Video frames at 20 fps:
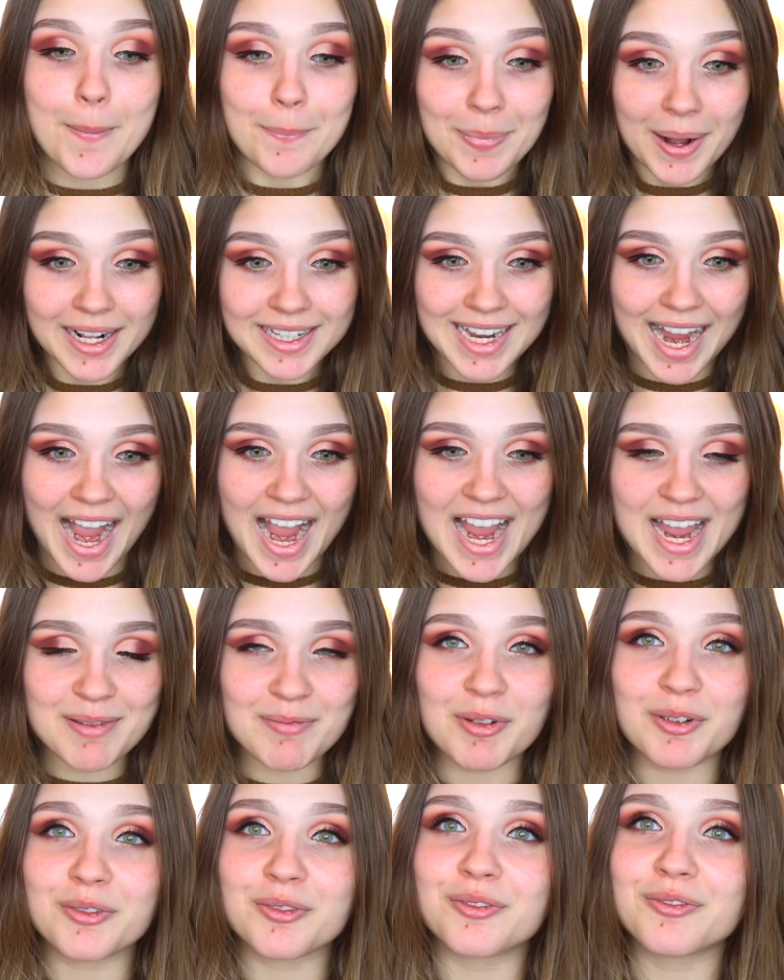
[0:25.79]
But
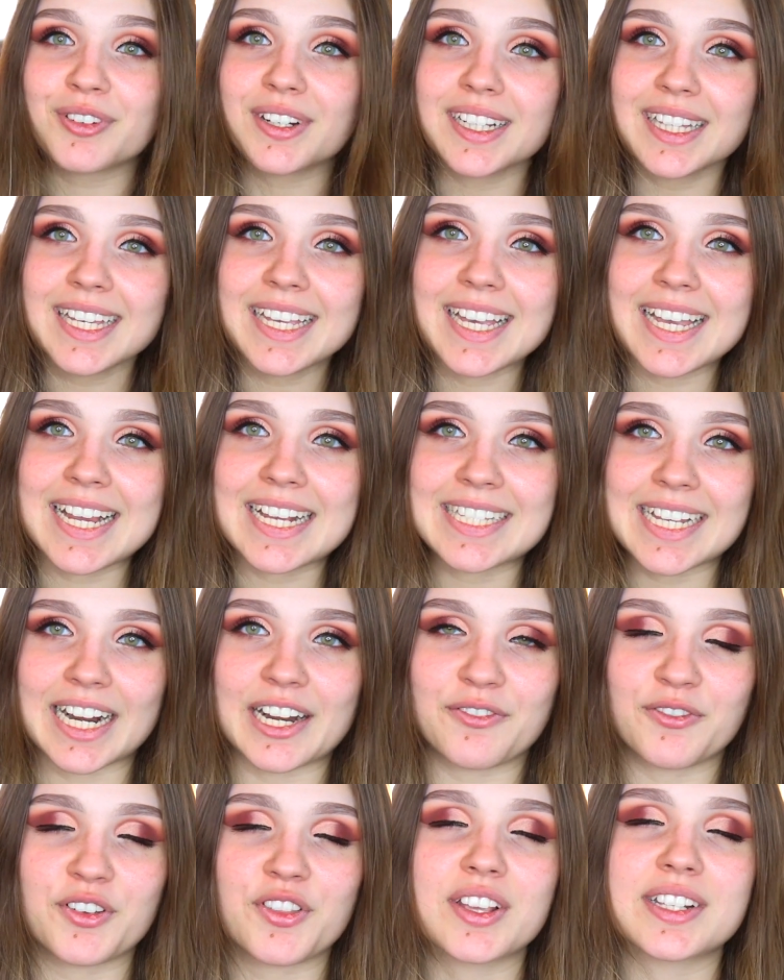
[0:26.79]
I'm really
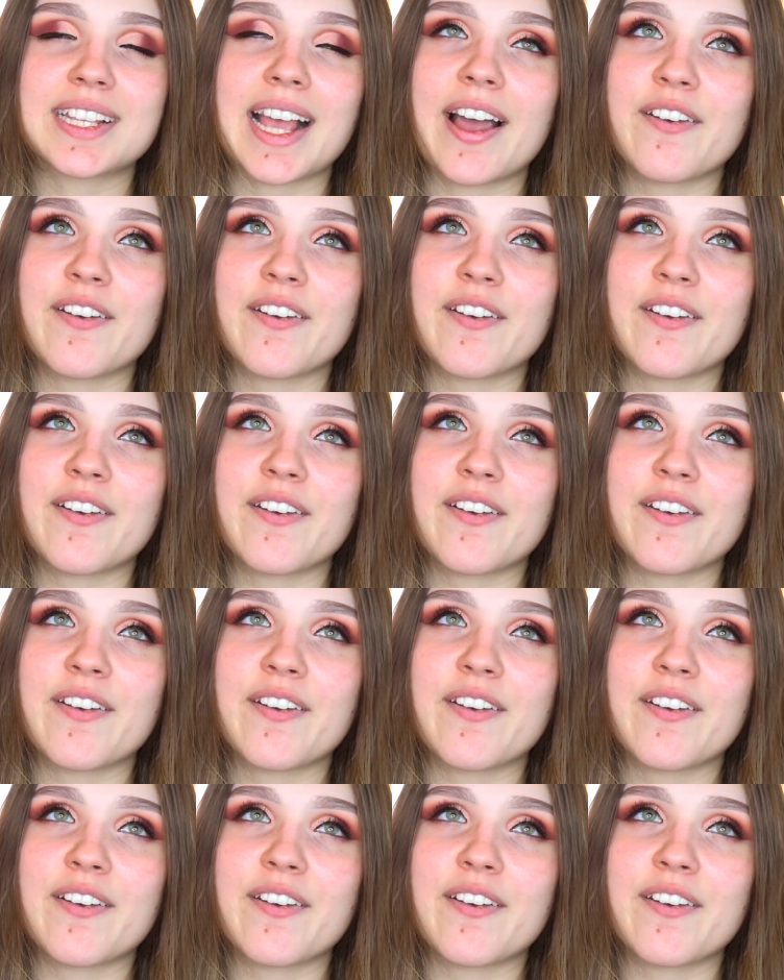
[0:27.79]
excited for this.